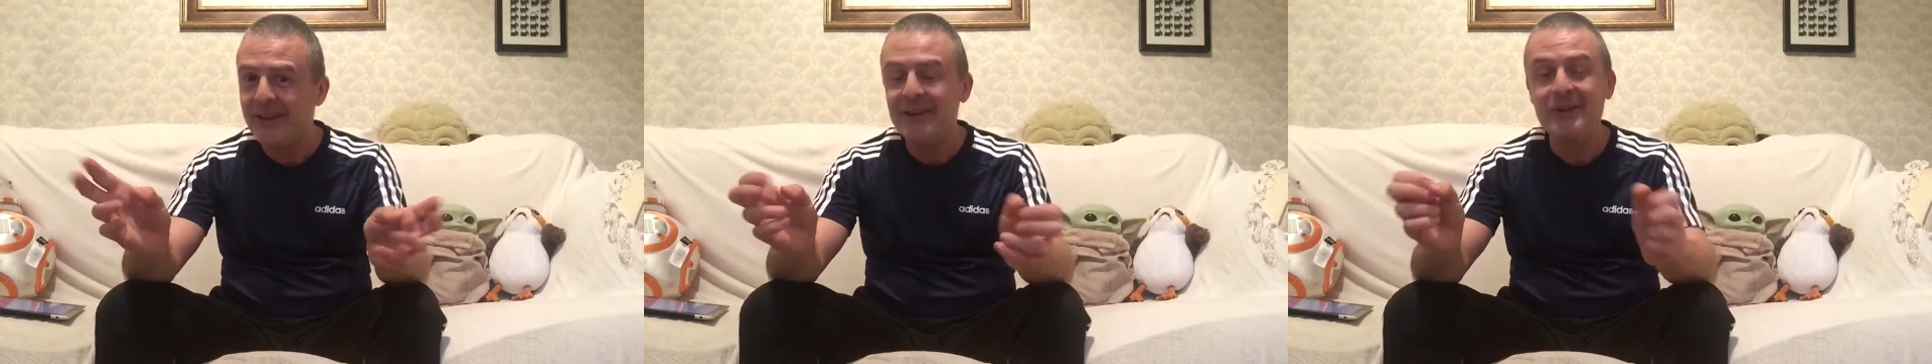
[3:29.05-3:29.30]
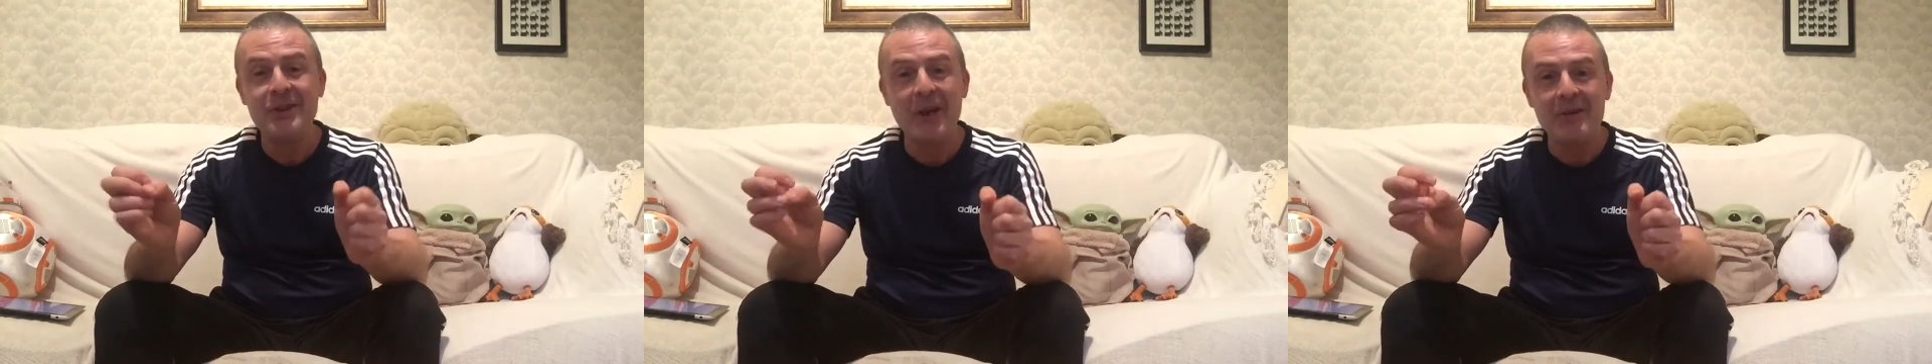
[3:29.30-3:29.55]

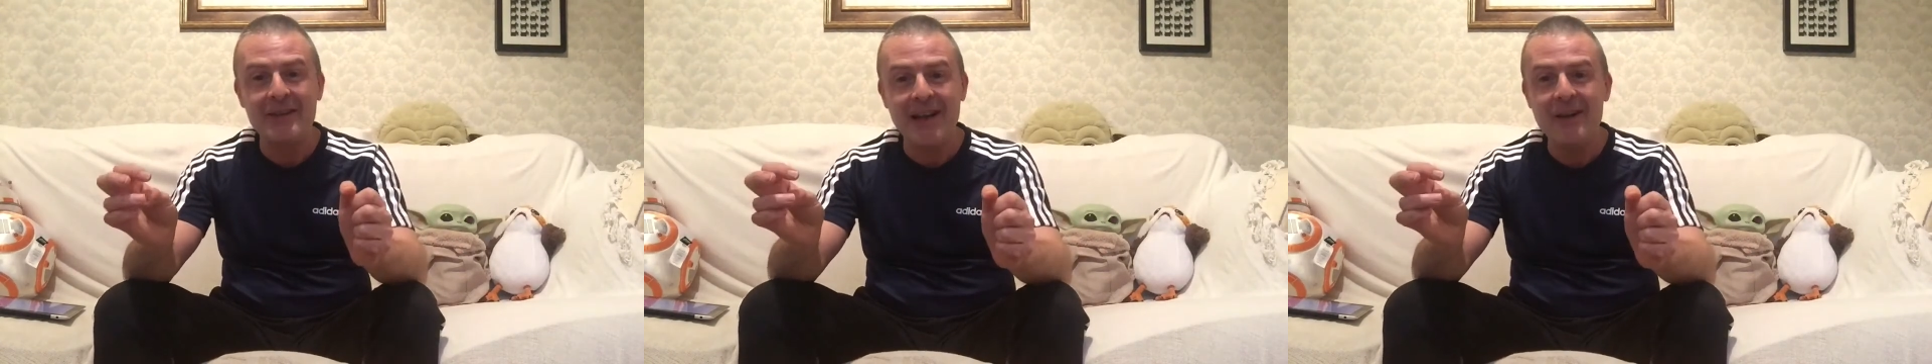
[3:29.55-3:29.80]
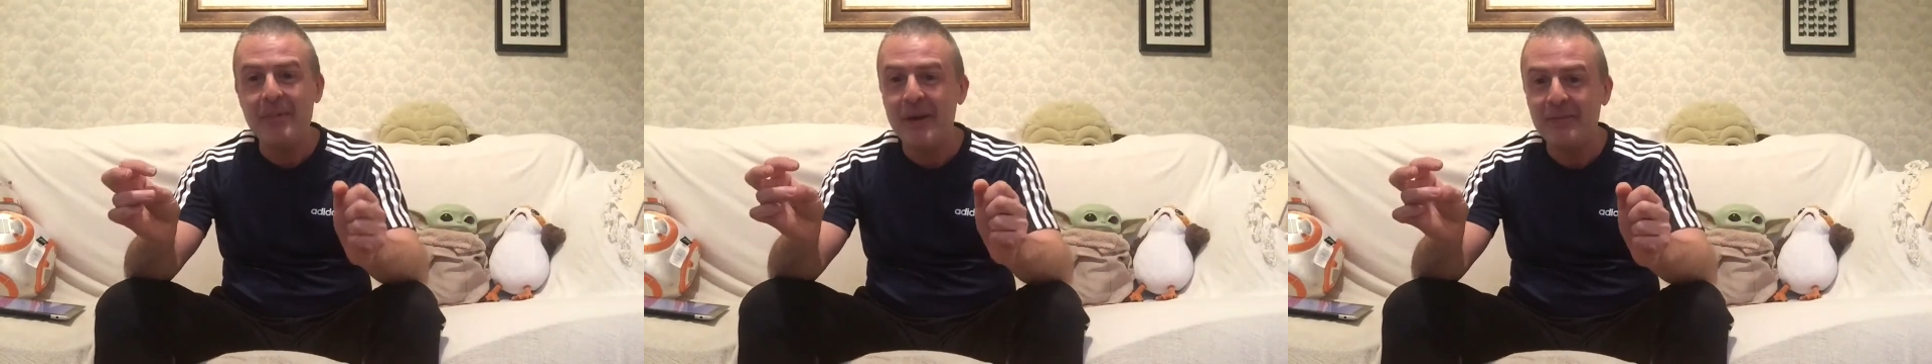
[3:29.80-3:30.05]
choked
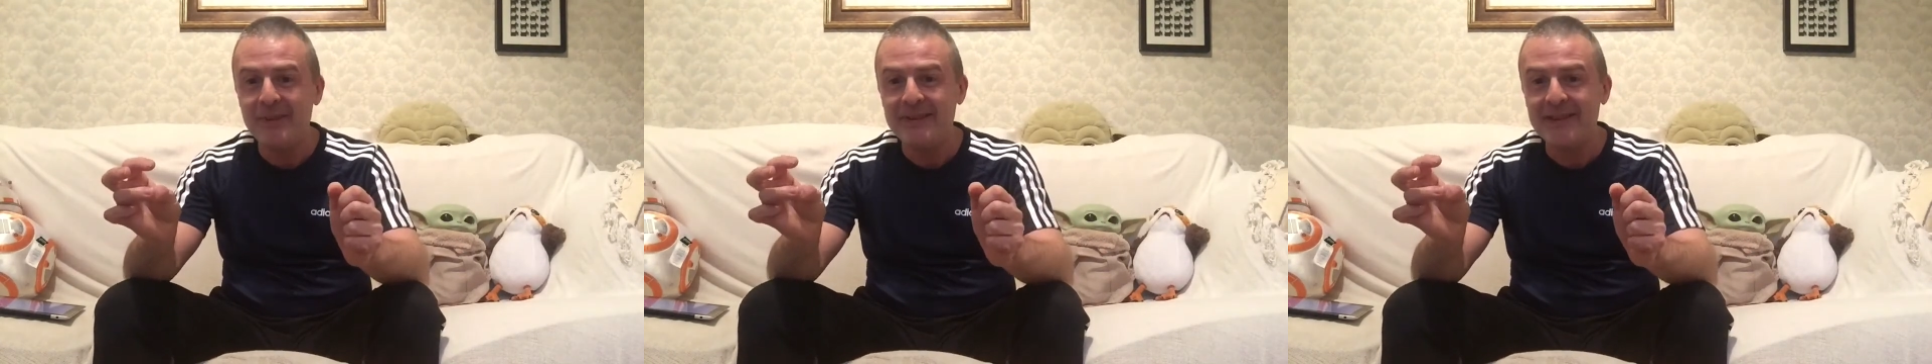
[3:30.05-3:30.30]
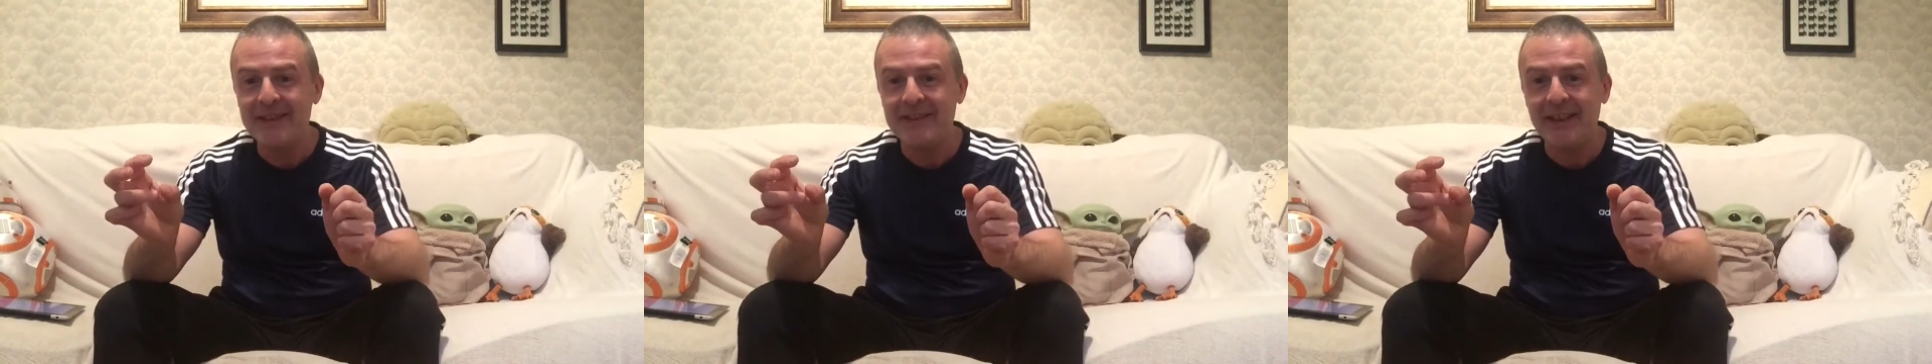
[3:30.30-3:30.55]
out by
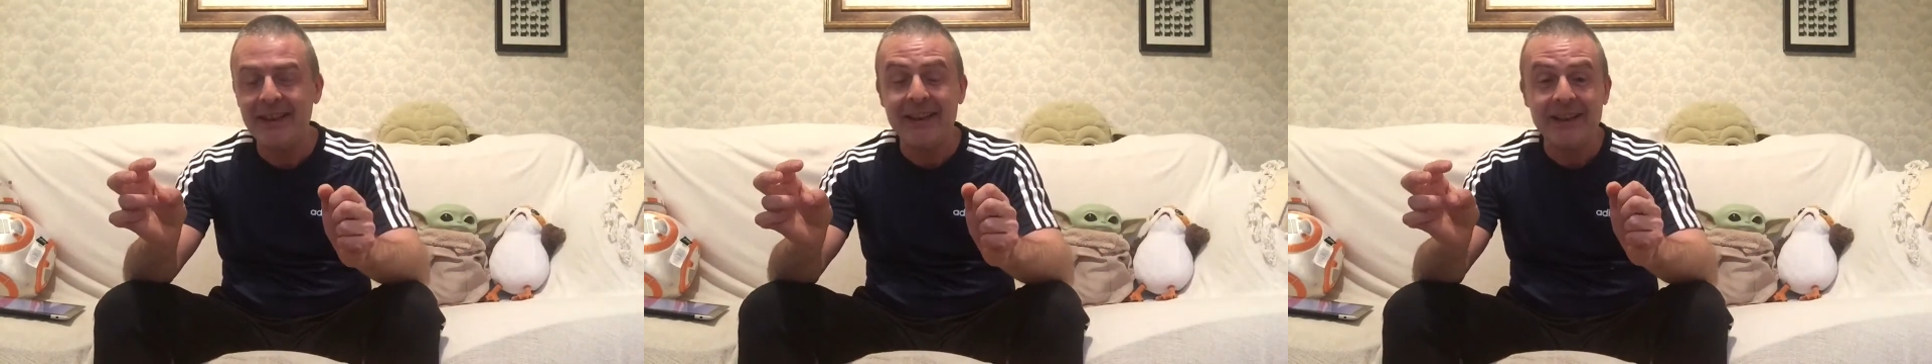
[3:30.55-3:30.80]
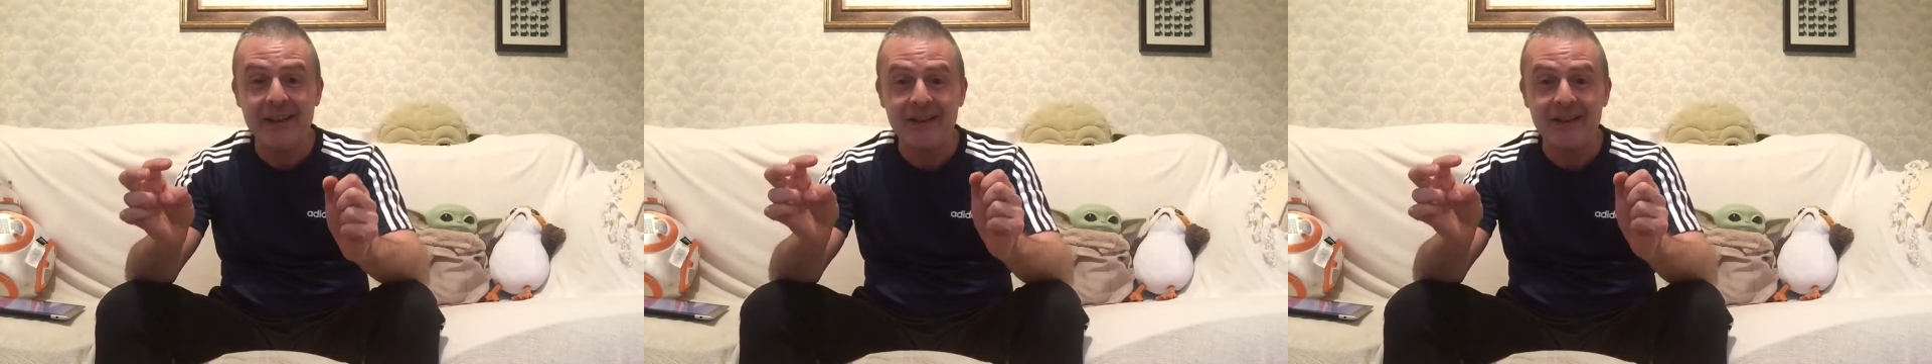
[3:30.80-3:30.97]
Princess Leia and her